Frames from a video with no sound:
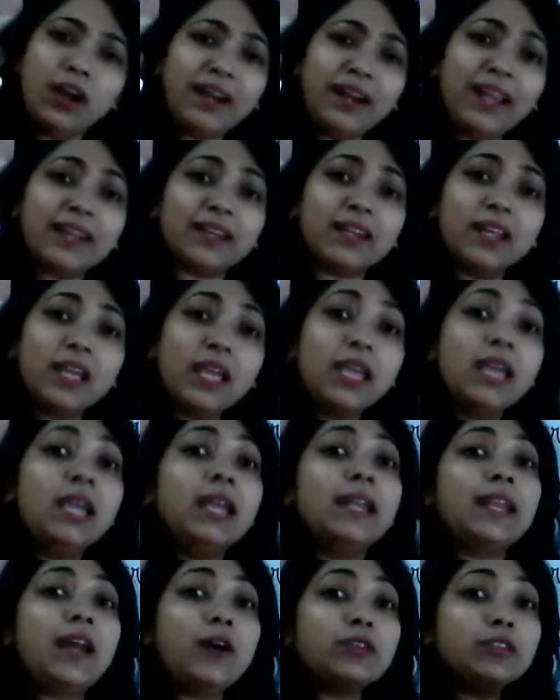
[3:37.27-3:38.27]
Alright,
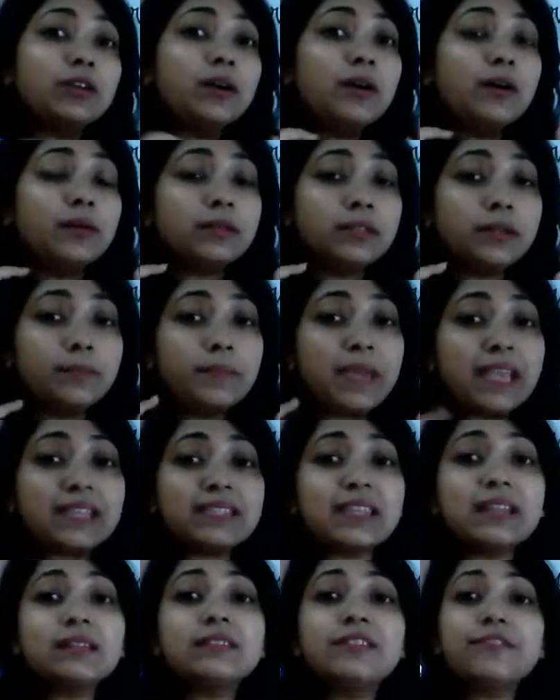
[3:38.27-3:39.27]
now the
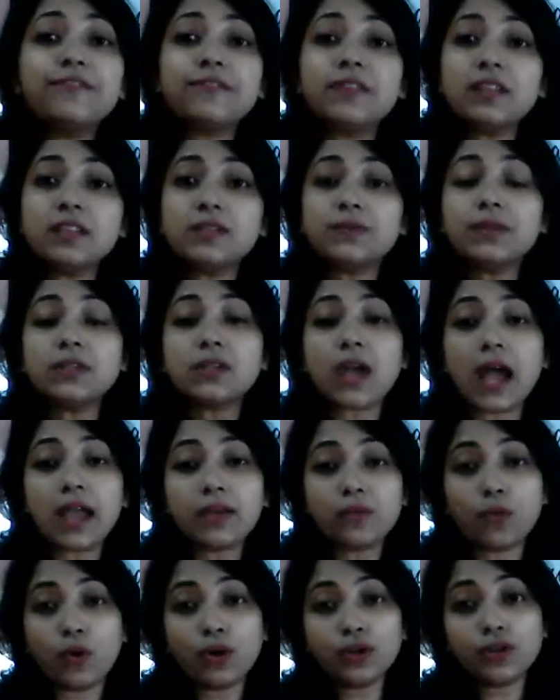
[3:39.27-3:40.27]
basic difference which
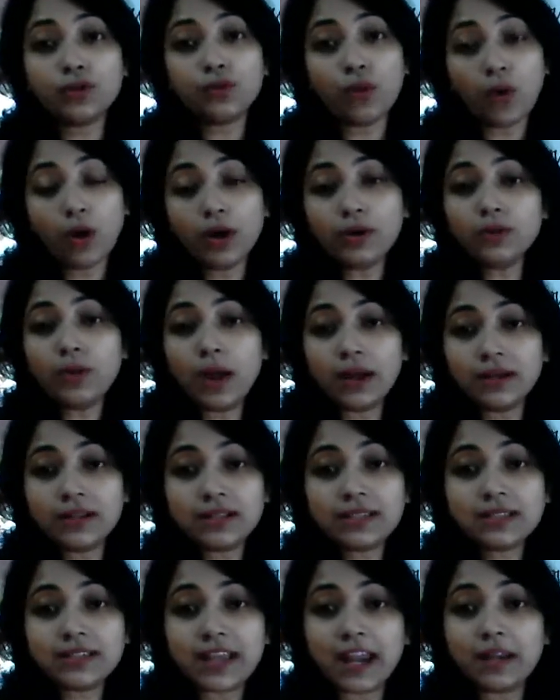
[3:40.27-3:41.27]
I want you all to
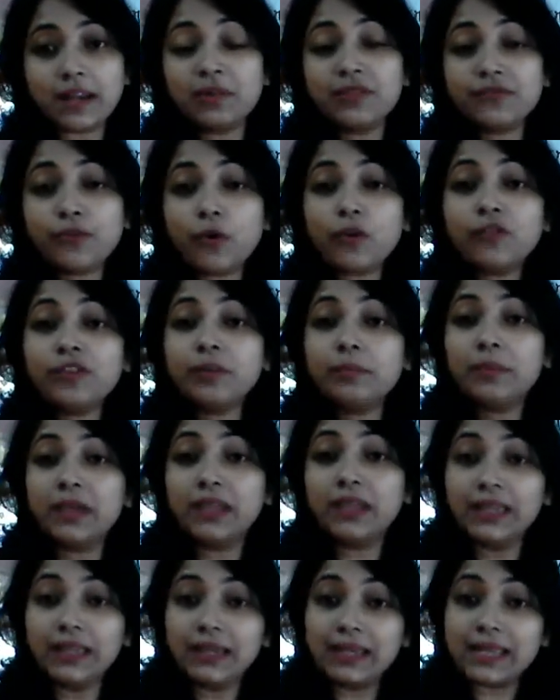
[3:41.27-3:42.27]
understand before we
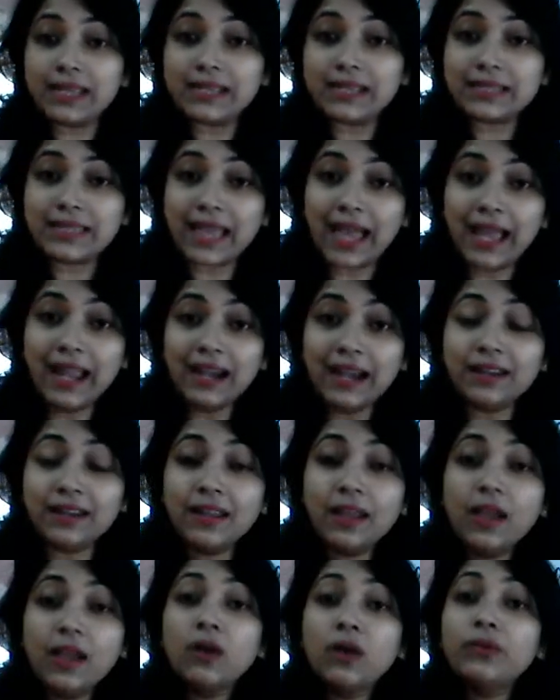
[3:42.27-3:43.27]
begin is that
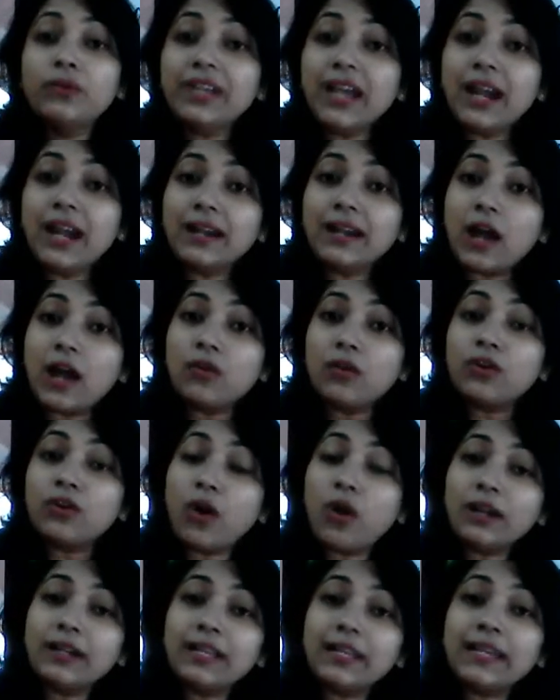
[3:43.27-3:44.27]
we are now
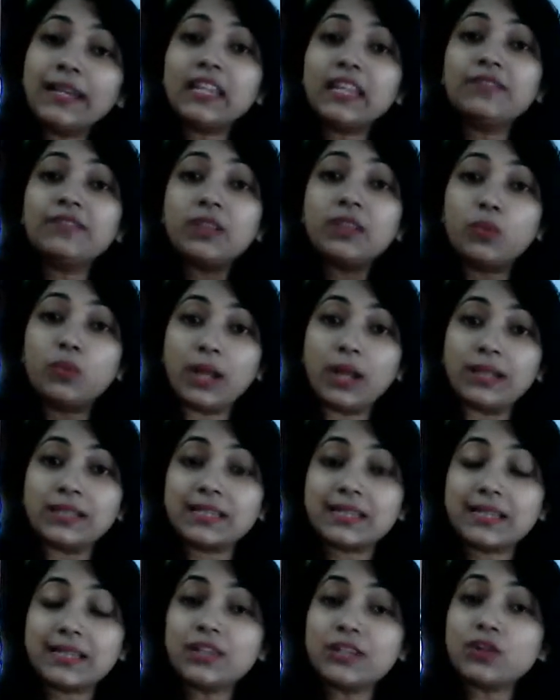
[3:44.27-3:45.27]
not dealing with one
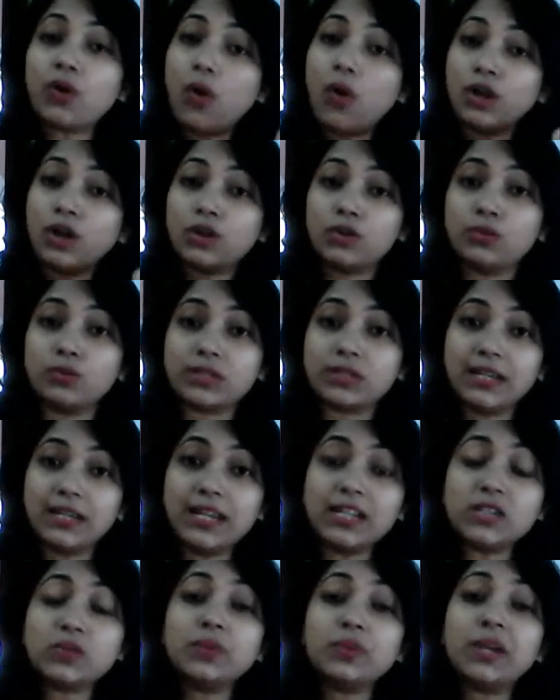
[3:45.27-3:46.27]
slit or two
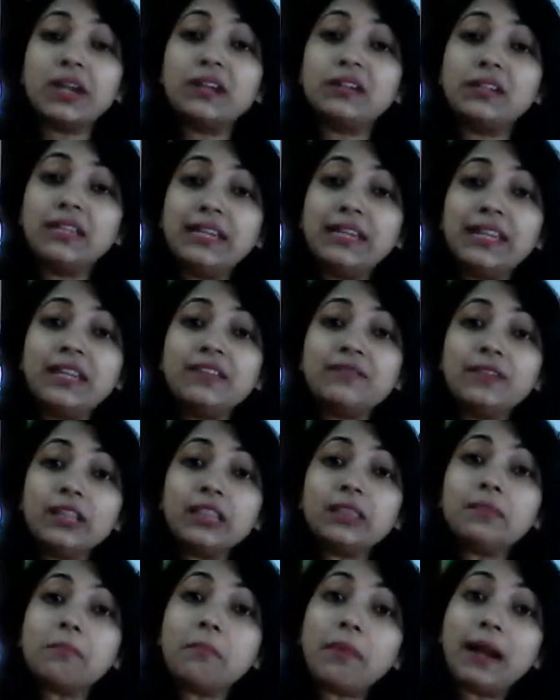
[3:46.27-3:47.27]
slits, we are dealing with
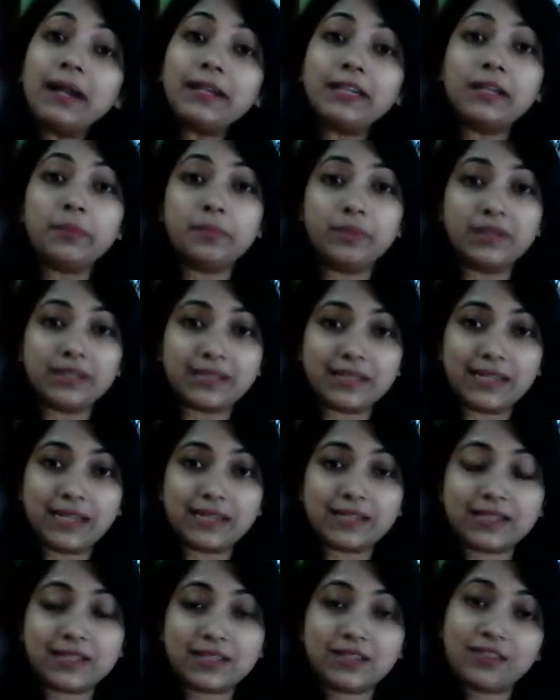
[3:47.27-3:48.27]
multiple
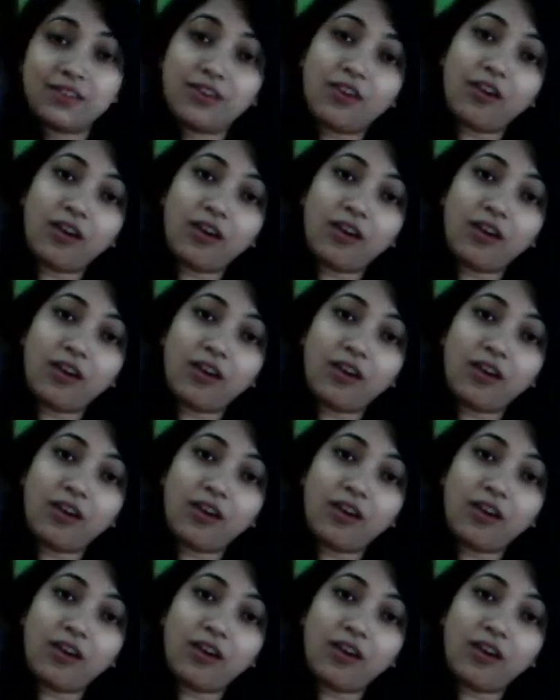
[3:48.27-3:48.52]
slits.